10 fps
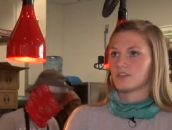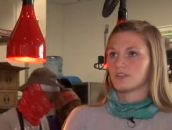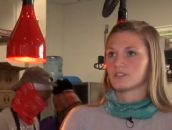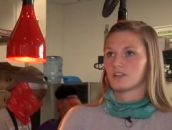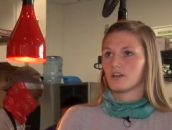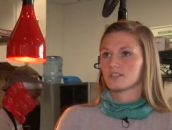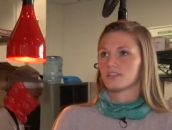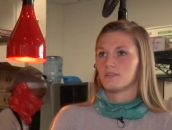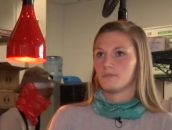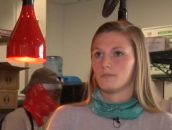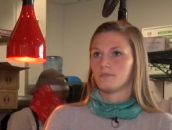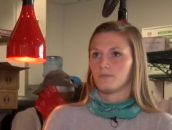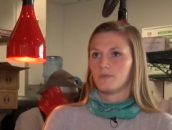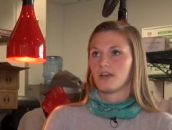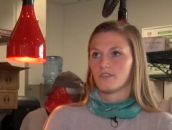there's
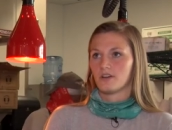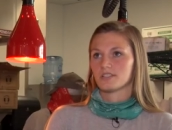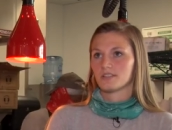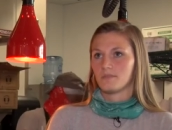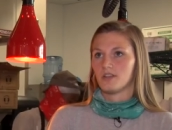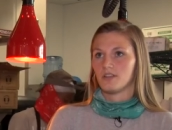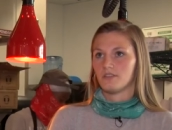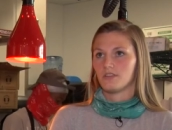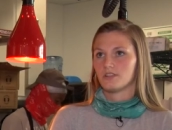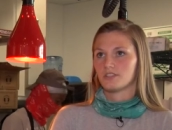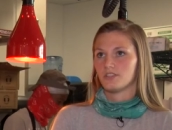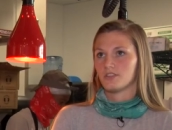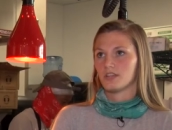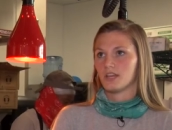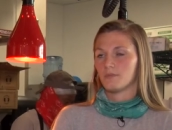we have an awesome menu. You
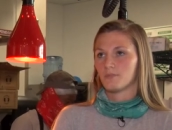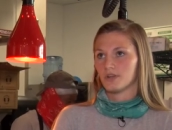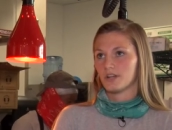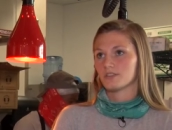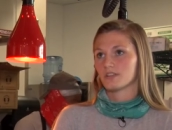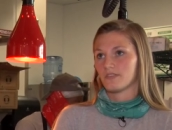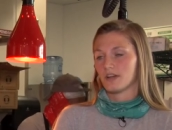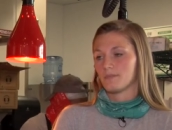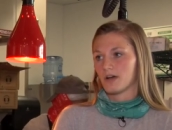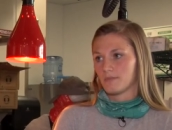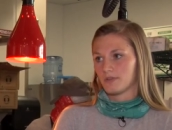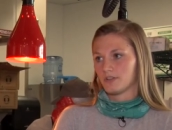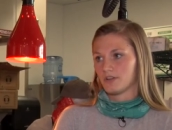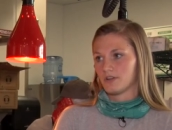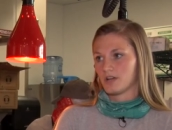can get, burritos are very
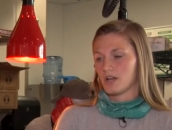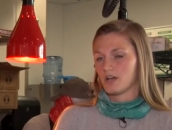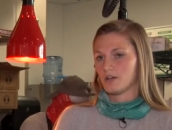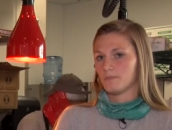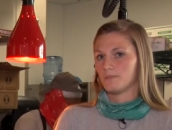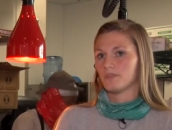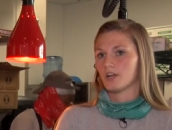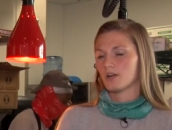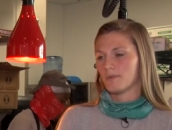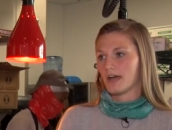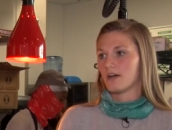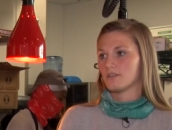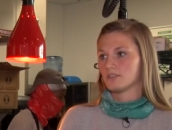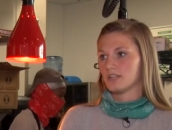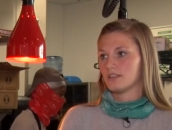popular. They're a
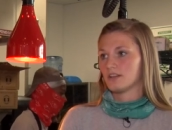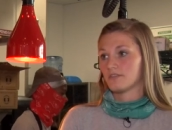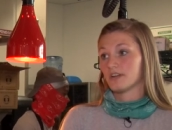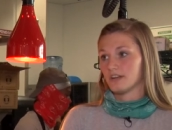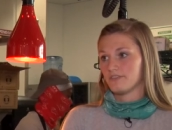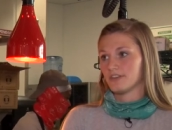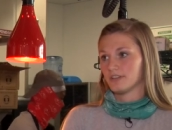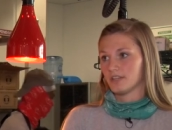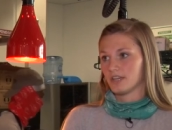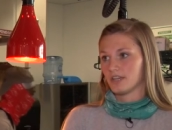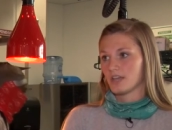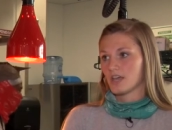pound and they're very filling.